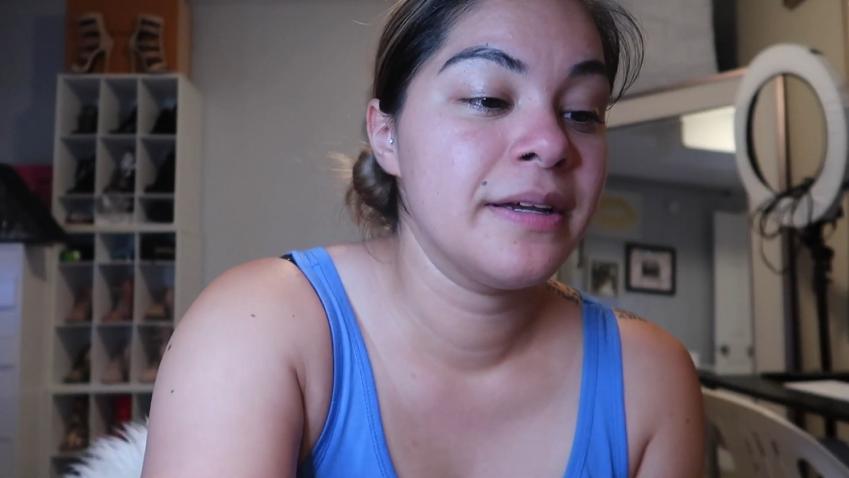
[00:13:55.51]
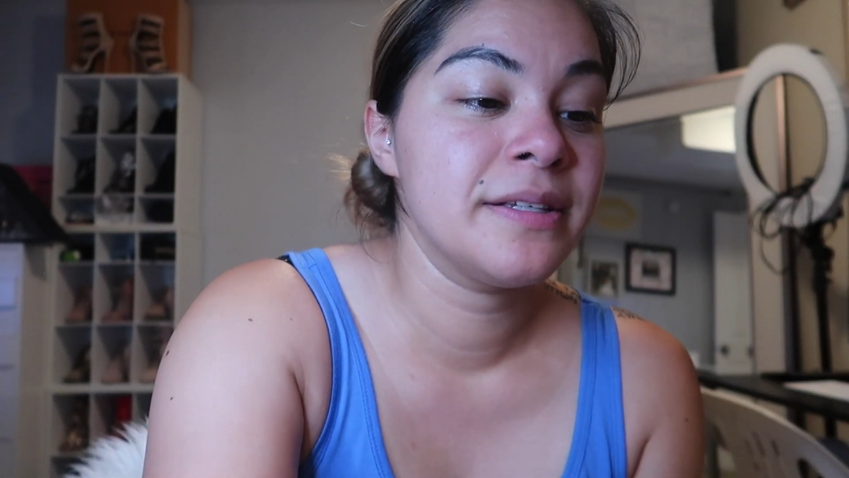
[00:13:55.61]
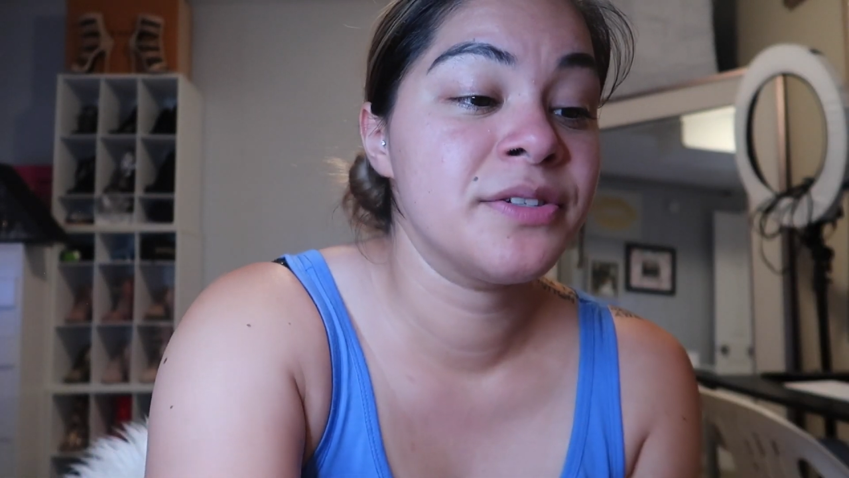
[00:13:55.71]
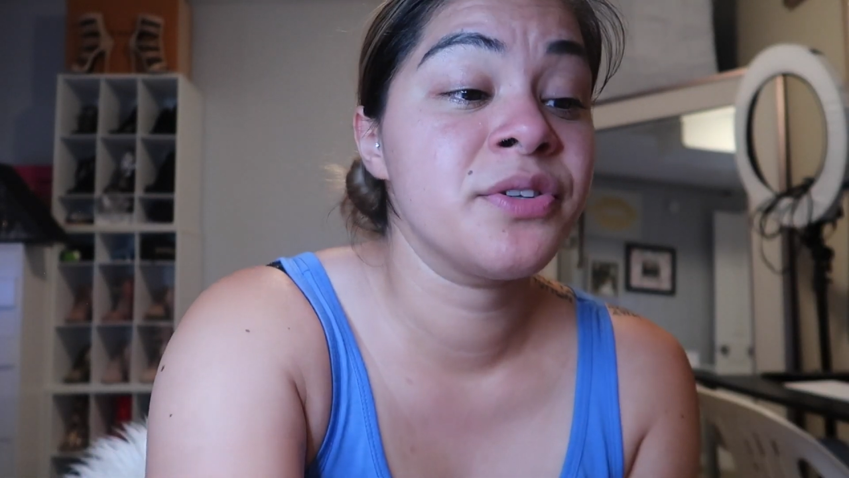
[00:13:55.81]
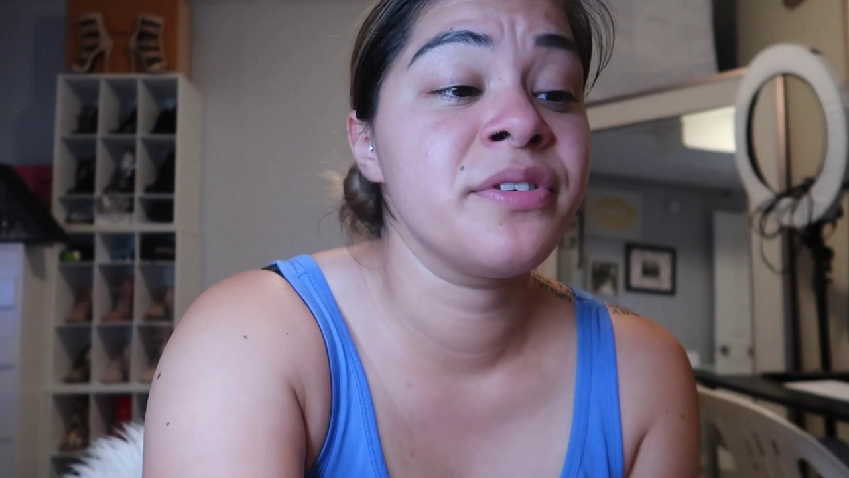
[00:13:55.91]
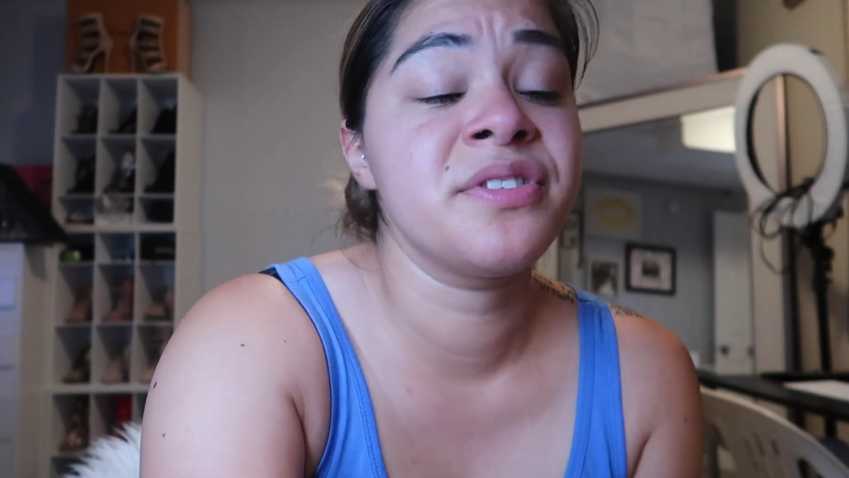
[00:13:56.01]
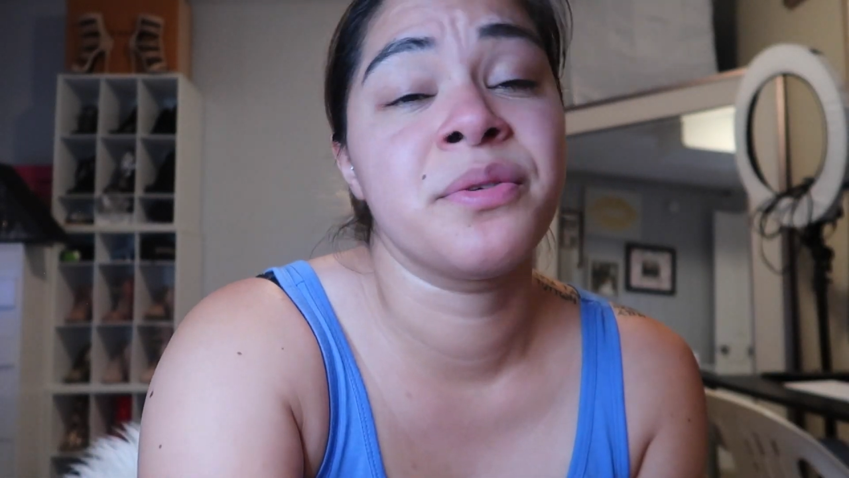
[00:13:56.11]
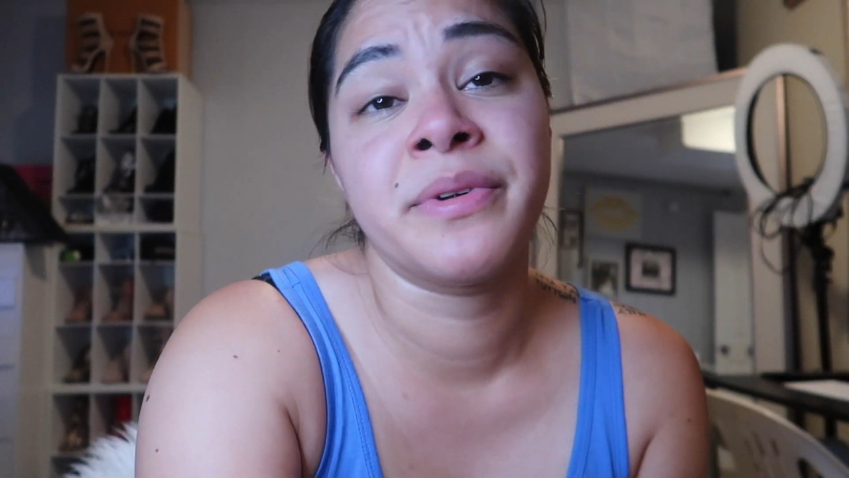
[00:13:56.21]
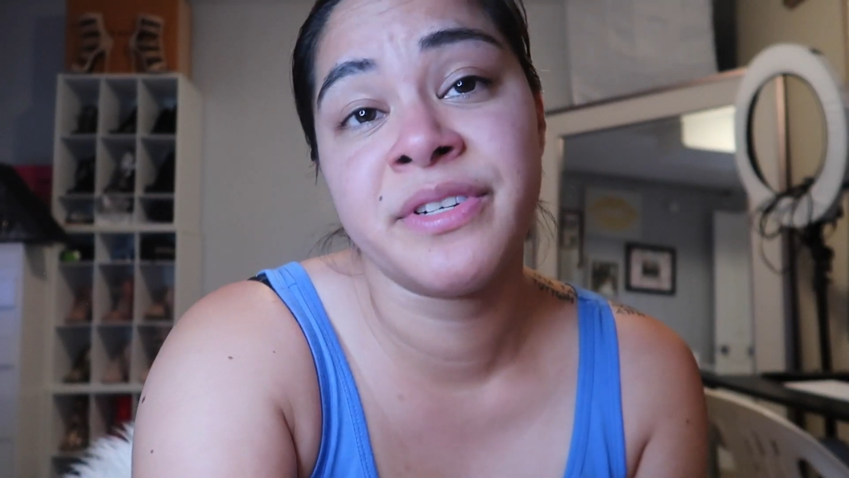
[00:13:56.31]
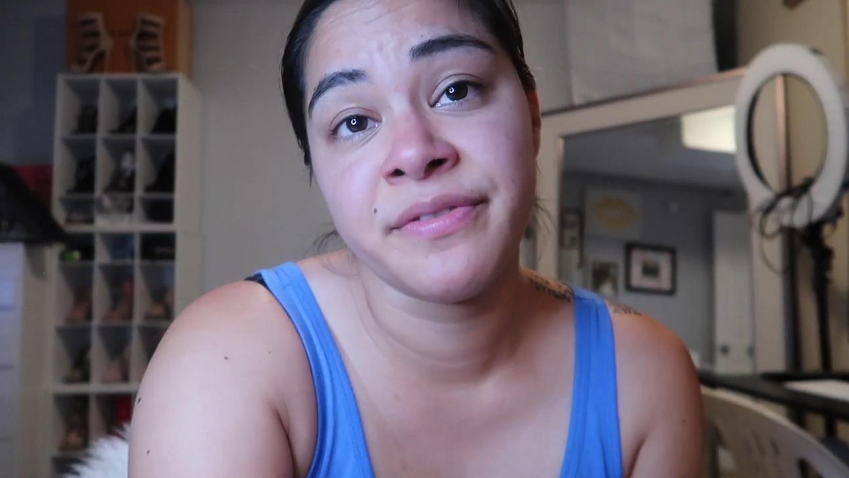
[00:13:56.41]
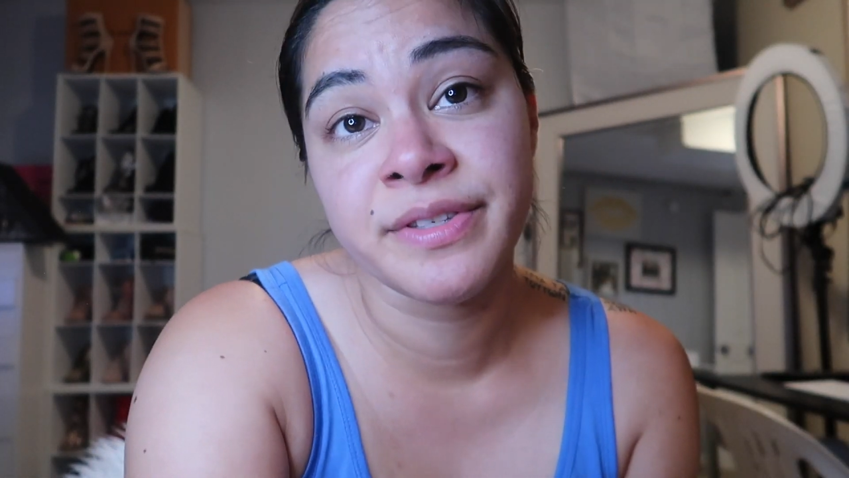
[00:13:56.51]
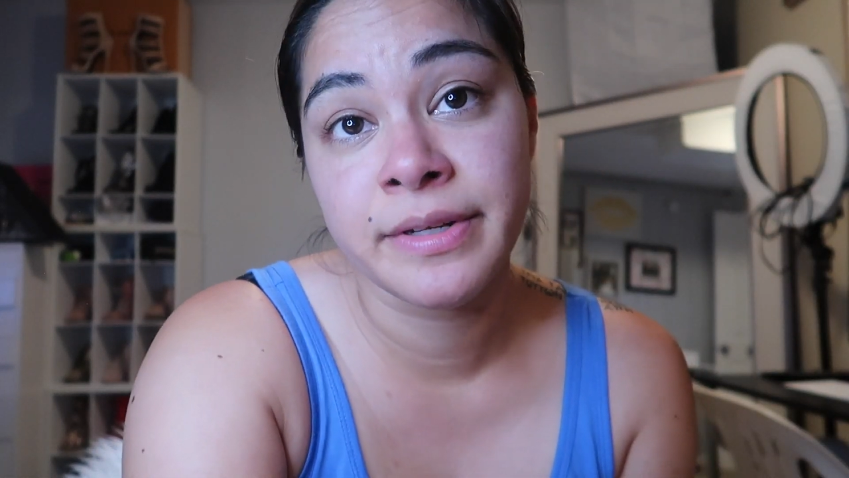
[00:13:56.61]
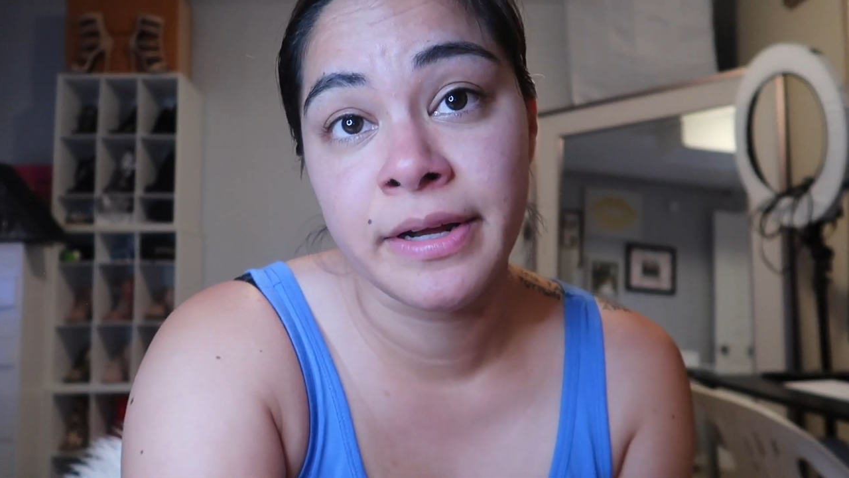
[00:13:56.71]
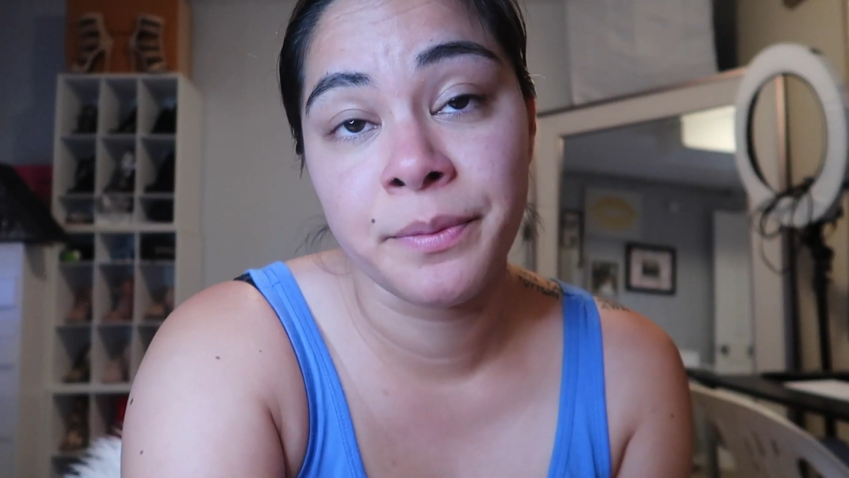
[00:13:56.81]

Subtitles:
So there's only so much of this that I